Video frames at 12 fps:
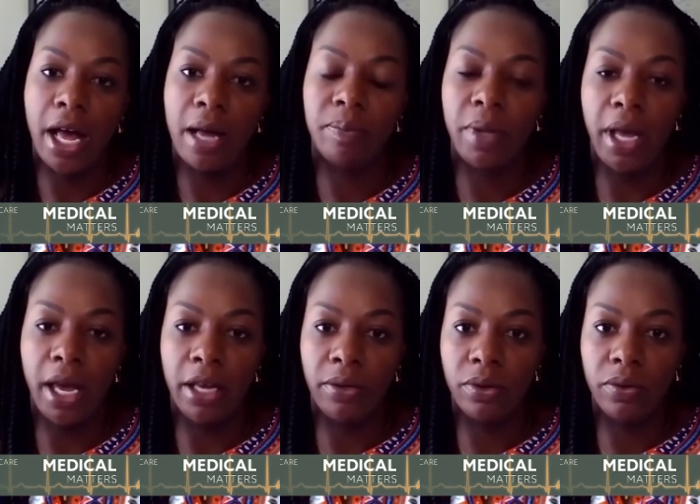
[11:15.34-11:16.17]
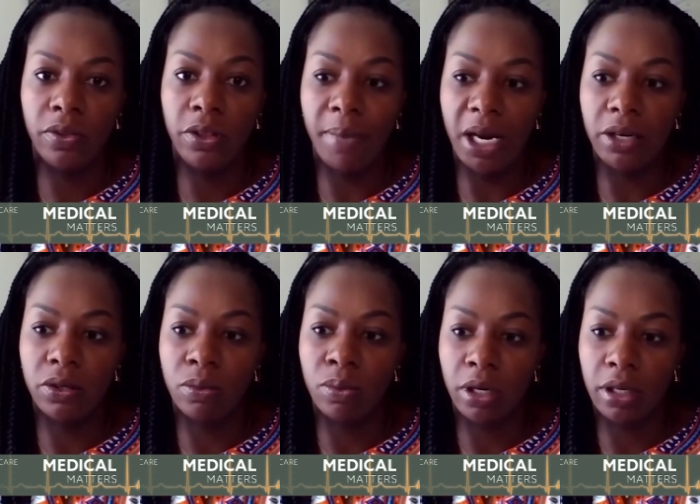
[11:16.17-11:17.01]
um, and the
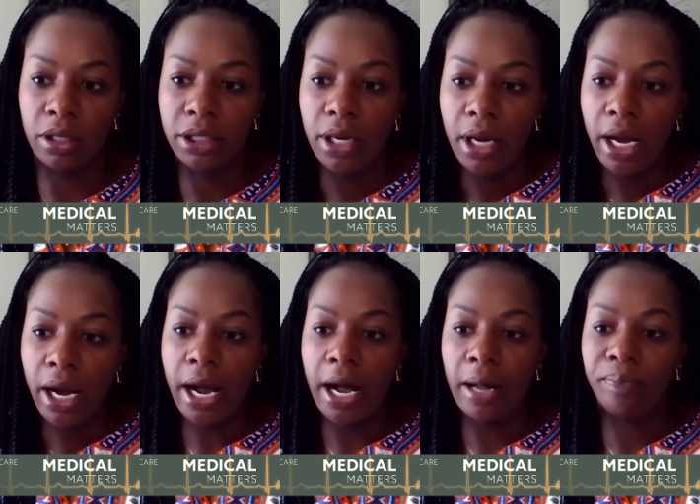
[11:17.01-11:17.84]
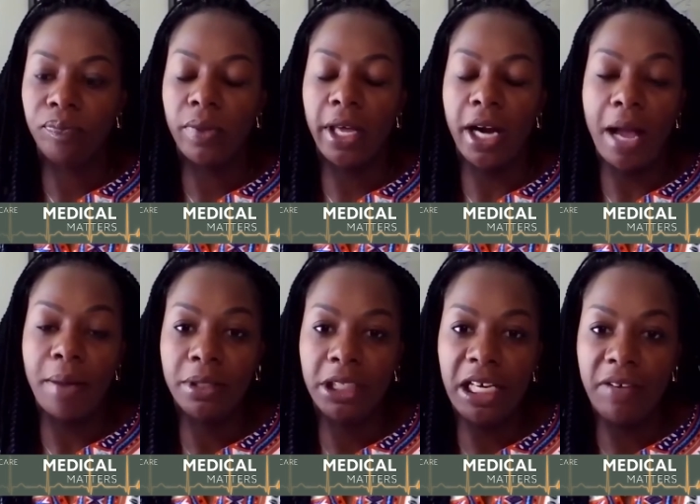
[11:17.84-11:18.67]
medical world. Um, and
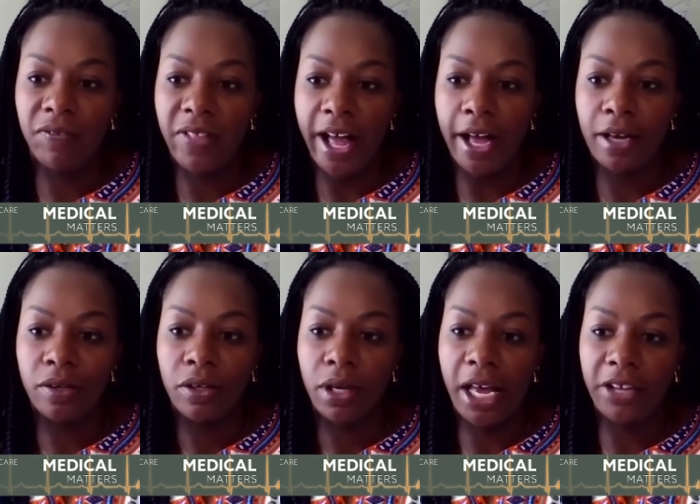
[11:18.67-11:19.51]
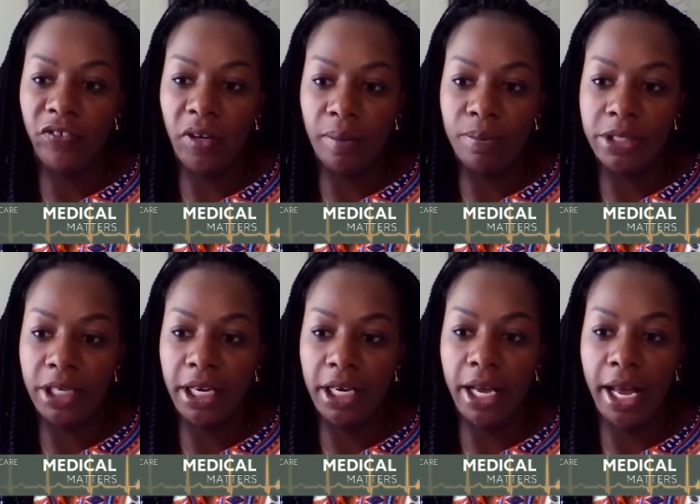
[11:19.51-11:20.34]
I believe that
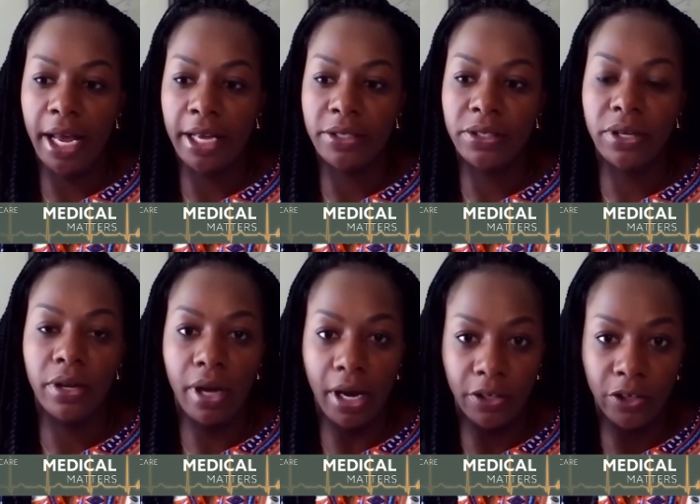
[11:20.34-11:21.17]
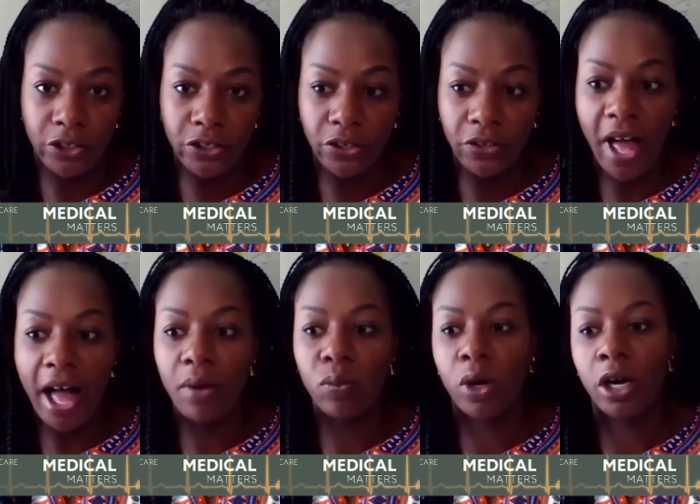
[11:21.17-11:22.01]
SVMC has understood
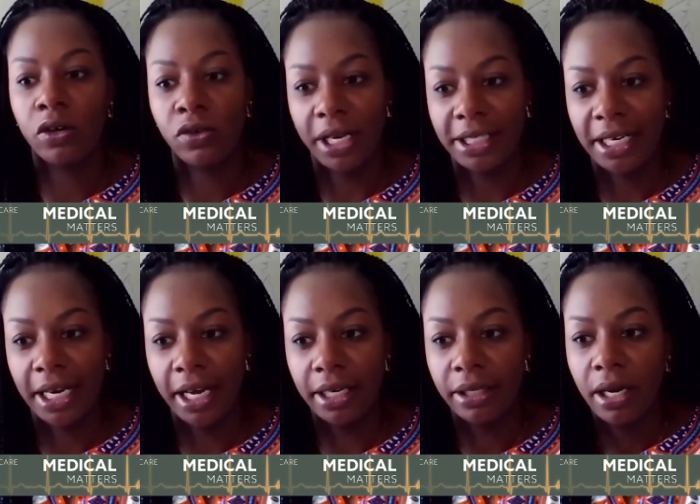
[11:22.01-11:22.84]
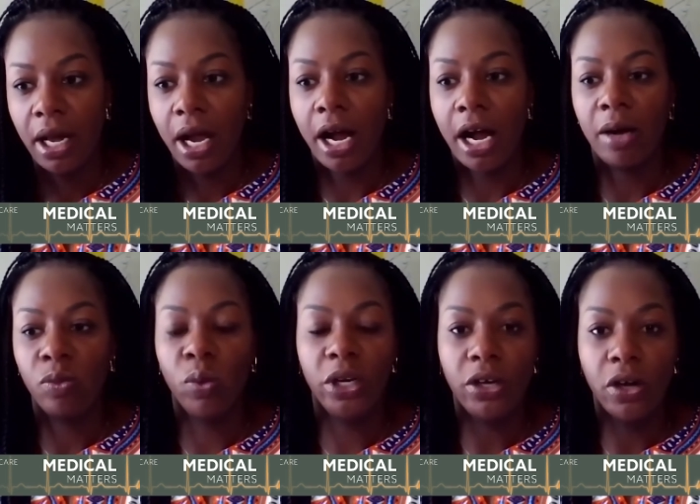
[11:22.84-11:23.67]
that. We're addressing it.
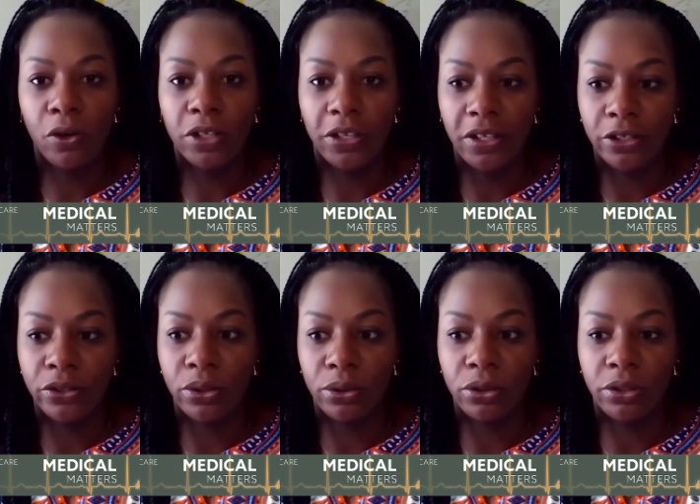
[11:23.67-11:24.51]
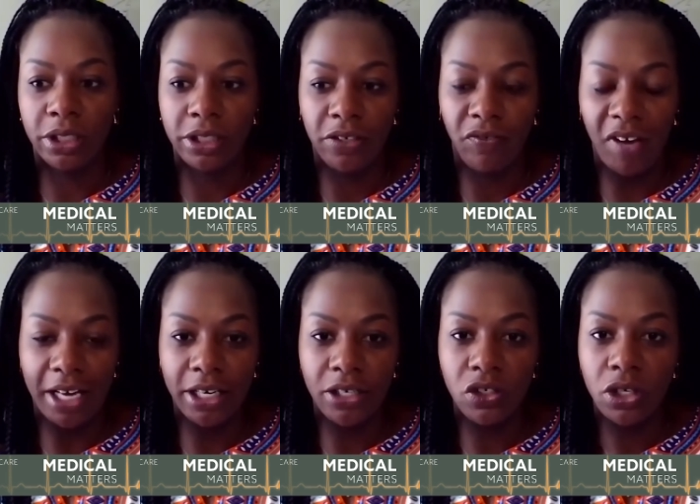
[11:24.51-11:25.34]
Uh, we know that there's social
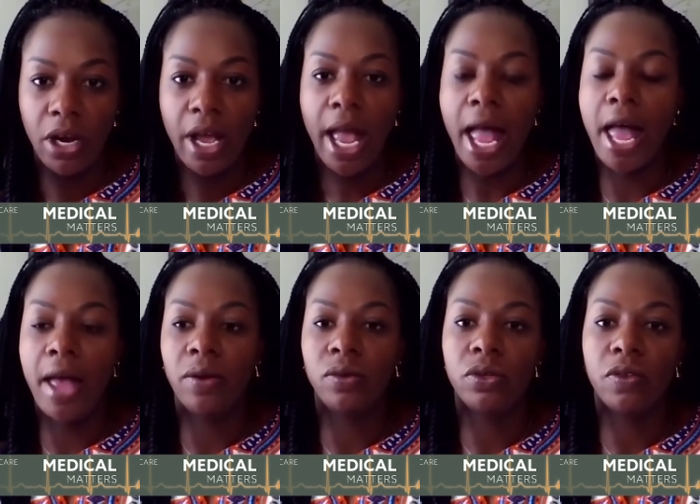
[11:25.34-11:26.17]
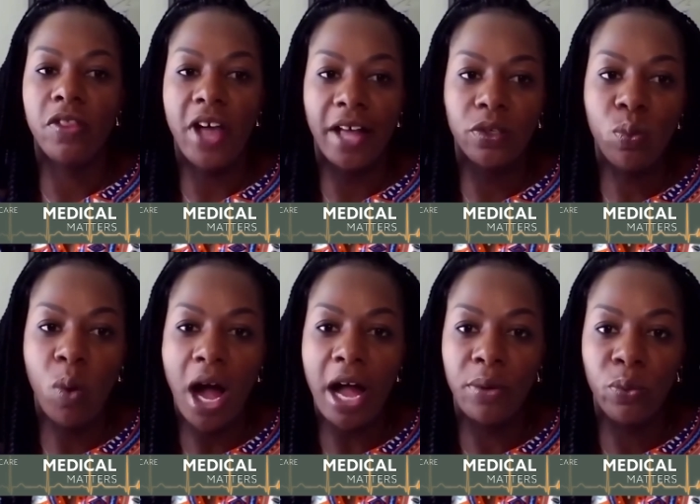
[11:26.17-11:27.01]
disadvantage, and that's
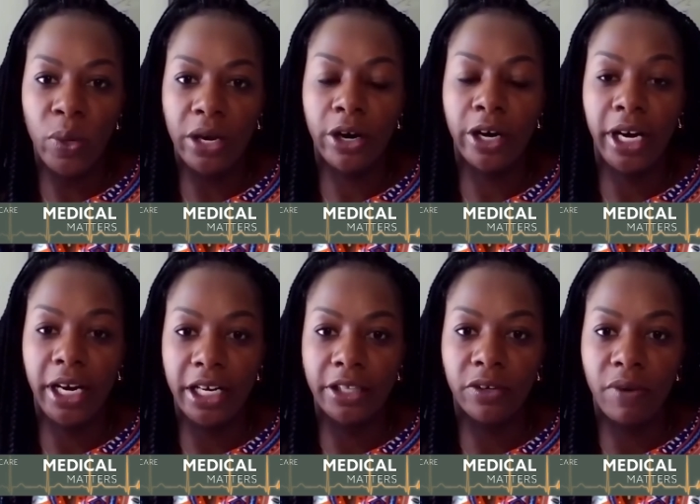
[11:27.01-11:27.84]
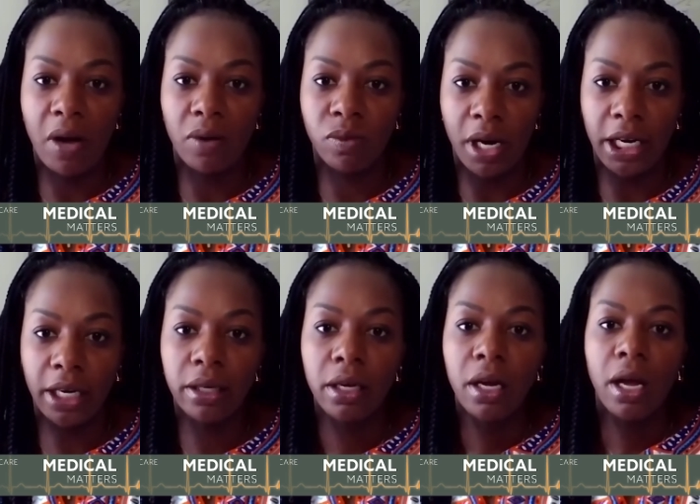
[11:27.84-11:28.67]
why we are hitting the ground
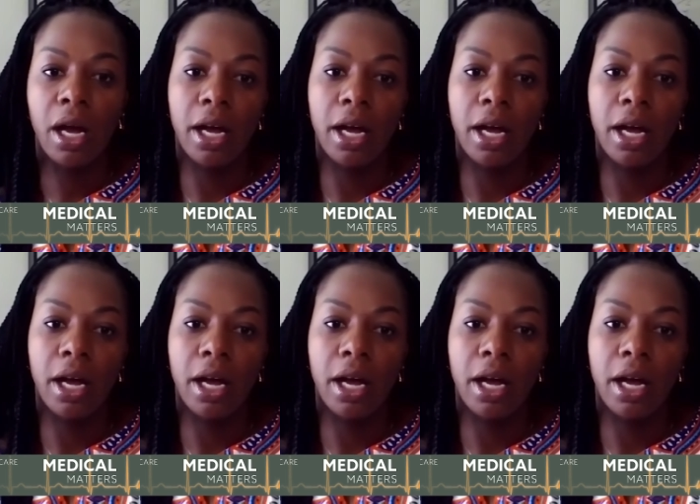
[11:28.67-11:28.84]
running.